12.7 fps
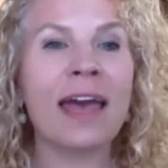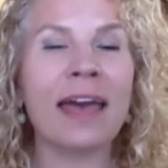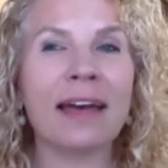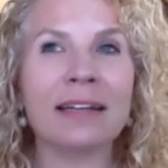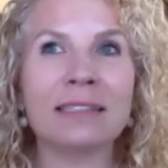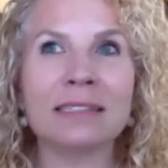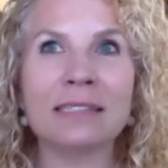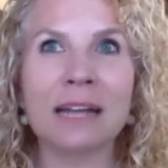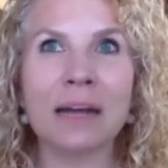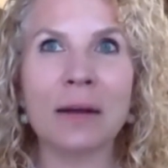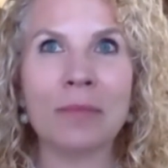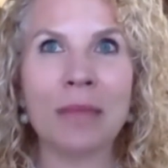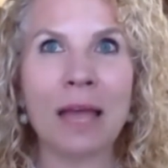and
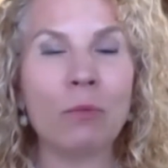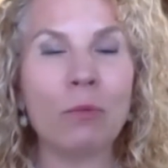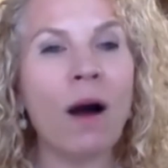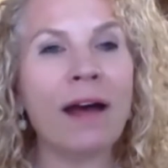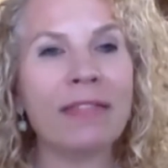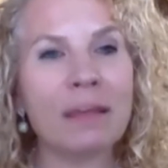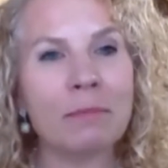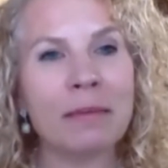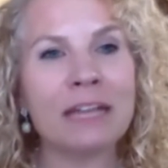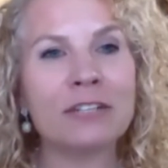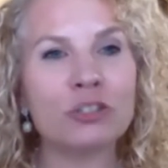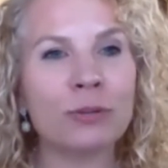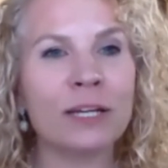um, and why they
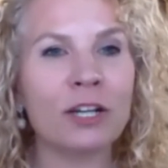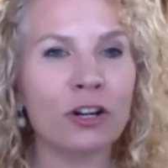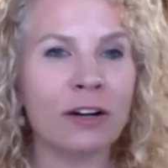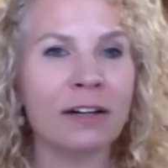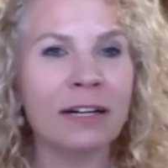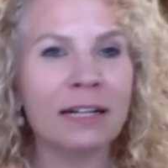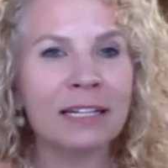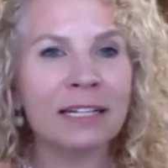may treat her